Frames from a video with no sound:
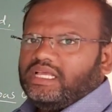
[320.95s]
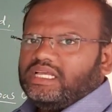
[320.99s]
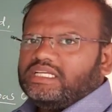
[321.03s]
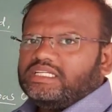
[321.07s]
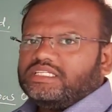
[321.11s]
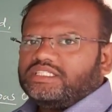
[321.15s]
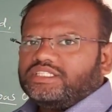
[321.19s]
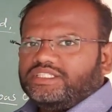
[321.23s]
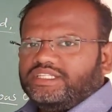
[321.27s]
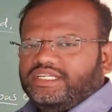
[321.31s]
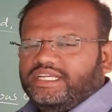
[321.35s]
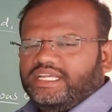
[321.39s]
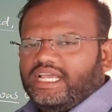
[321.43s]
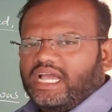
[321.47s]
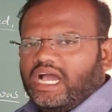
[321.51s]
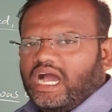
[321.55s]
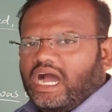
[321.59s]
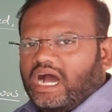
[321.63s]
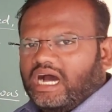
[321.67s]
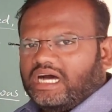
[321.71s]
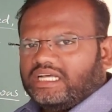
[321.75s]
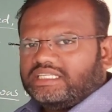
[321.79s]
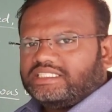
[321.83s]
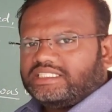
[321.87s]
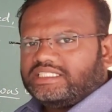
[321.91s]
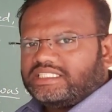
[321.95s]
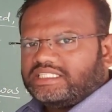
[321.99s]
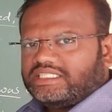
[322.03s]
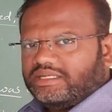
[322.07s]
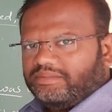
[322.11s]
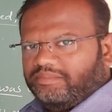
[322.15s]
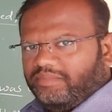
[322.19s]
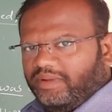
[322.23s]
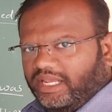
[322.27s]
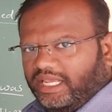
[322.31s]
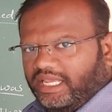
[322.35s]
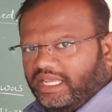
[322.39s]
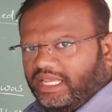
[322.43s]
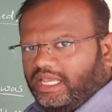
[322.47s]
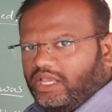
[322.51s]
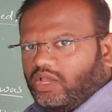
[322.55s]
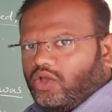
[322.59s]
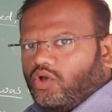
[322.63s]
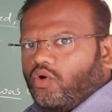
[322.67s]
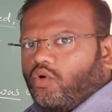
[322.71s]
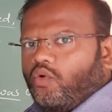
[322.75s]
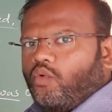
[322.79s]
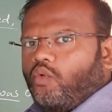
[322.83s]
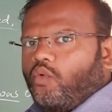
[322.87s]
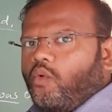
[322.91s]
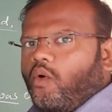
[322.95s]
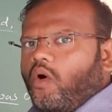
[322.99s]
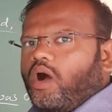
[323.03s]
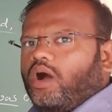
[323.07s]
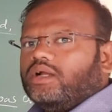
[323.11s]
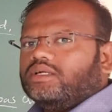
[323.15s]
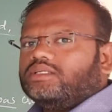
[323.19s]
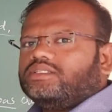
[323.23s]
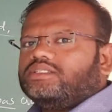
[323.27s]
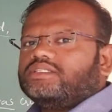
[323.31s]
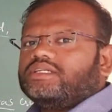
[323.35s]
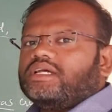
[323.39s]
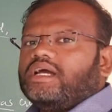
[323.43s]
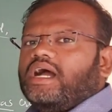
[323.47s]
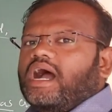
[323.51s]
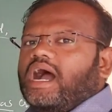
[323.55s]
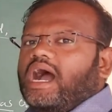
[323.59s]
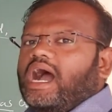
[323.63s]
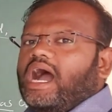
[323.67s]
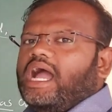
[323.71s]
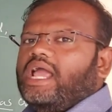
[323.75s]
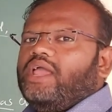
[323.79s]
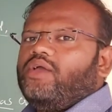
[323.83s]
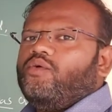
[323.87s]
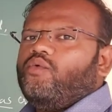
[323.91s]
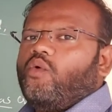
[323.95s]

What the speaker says: She asked me what I